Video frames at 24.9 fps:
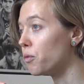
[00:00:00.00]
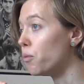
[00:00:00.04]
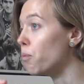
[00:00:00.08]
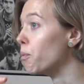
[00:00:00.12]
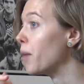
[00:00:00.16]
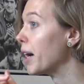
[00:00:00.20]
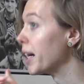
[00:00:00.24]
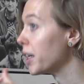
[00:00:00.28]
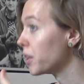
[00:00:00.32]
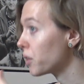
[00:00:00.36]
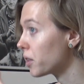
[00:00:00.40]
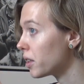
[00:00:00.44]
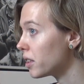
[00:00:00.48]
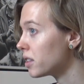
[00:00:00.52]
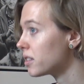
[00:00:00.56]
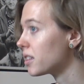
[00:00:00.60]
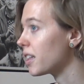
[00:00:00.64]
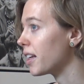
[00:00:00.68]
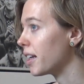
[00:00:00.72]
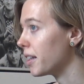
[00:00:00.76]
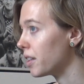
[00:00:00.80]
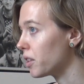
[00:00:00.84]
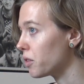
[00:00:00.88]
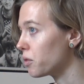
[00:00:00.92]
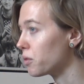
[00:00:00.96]
migrants
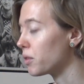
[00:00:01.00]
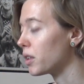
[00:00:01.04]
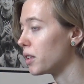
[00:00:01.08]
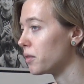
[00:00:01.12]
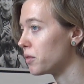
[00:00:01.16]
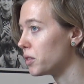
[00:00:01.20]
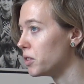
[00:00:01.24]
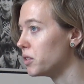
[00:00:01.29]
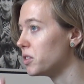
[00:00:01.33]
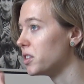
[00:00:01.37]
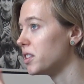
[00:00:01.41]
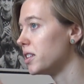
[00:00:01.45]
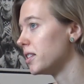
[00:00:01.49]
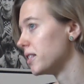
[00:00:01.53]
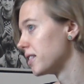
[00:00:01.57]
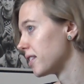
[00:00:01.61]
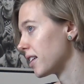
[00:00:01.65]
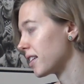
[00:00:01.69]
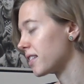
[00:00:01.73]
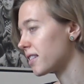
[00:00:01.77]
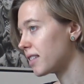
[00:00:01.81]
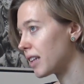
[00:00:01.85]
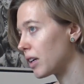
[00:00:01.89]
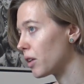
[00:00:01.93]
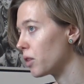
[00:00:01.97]
and of refugees.
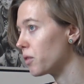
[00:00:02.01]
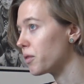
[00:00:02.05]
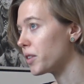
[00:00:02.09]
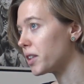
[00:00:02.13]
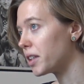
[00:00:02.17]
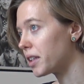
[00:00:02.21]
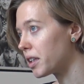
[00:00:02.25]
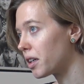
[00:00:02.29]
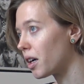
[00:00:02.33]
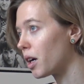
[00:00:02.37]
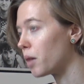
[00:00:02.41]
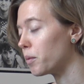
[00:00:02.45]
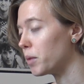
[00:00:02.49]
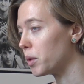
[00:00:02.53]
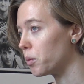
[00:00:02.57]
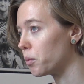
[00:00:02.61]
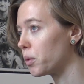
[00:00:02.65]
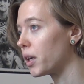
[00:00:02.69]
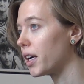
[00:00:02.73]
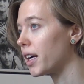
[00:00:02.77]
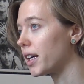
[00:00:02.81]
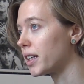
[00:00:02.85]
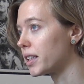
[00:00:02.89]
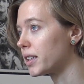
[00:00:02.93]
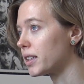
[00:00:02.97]
That's now a very common
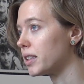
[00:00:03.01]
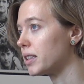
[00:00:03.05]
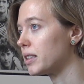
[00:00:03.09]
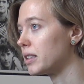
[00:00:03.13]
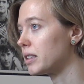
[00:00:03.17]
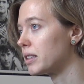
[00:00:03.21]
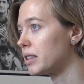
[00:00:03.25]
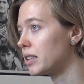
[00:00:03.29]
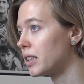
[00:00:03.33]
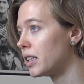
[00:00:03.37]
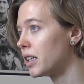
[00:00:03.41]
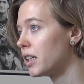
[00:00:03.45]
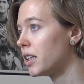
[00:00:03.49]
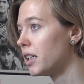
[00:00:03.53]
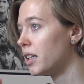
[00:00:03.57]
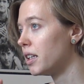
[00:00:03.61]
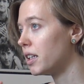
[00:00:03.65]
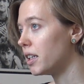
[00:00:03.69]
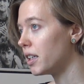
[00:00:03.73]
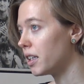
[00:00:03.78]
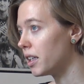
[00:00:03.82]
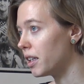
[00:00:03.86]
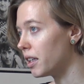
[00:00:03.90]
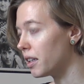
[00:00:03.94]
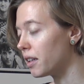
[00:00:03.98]
practice
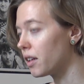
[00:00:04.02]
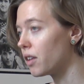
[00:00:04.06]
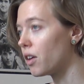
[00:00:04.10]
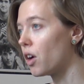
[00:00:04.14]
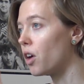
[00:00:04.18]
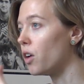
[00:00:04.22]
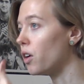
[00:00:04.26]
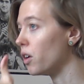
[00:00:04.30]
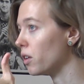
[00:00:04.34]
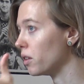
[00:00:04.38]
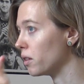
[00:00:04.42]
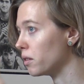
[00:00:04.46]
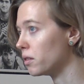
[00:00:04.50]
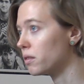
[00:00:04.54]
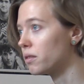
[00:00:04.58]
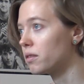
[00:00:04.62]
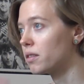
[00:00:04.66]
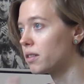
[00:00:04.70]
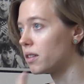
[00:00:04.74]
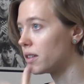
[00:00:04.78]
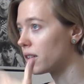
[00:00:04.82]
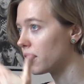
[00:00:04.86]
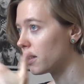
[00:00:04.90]
in all